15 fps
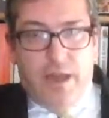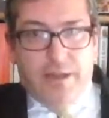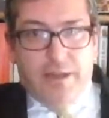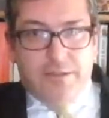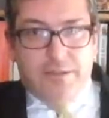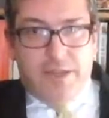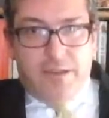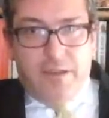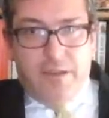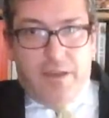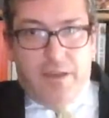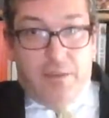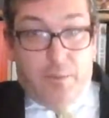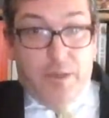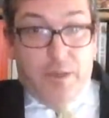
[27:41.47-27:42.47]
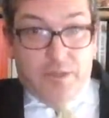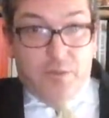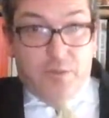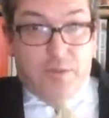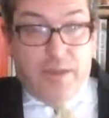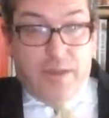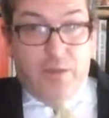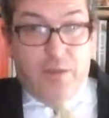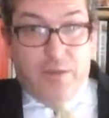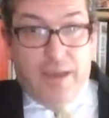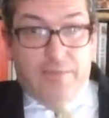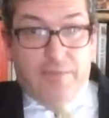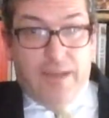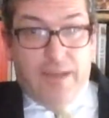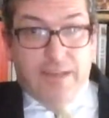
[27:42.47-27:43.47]
And uh, the person who, who
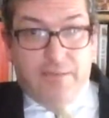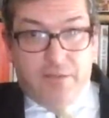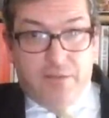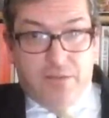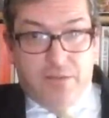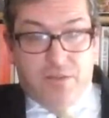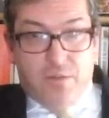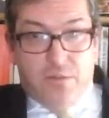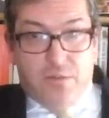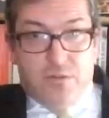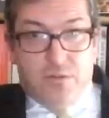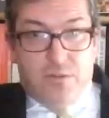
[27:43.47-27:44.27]
gave that evidence,